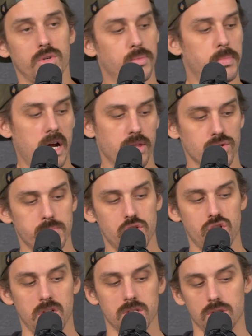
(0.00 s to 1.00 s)
So when you buy those
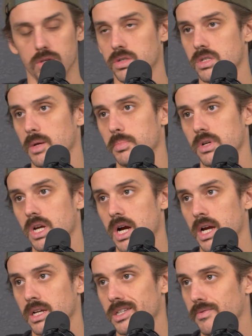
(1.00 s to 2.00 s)
machines, are you the type of
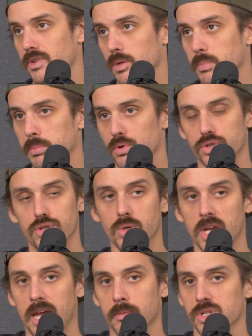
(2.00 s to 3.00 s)
guy, because I feel like people are in
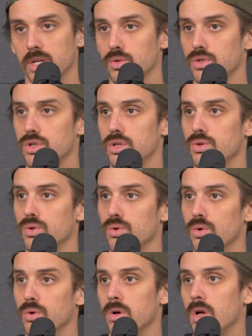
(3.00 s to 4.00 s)
two camps, like do
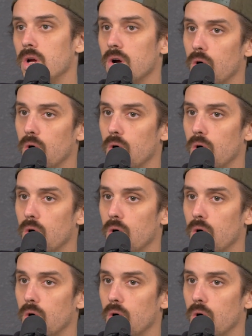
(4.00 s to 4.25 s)
you